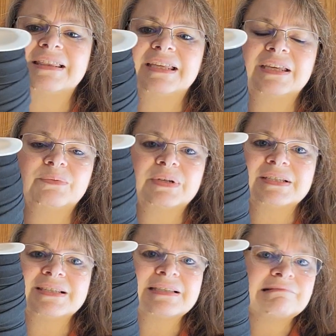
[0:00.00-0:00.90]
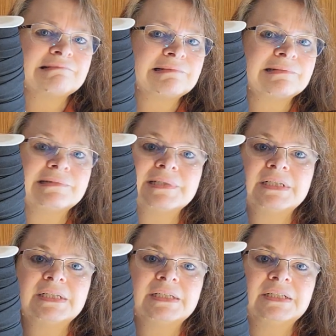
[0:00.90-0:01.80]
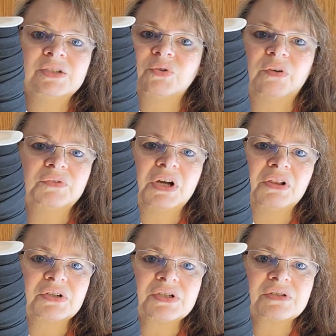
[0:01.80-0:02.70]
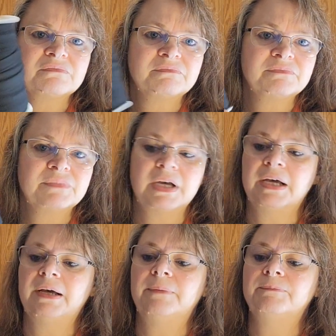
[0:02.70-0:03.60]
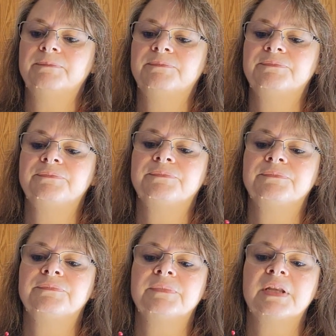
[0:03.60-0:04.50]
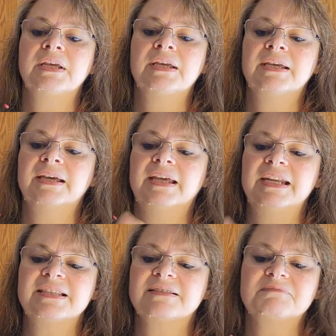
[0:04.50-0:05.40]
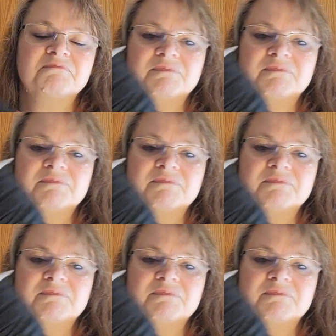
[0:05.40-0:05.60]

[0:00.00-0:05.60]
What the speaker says: I think it was $12. And it's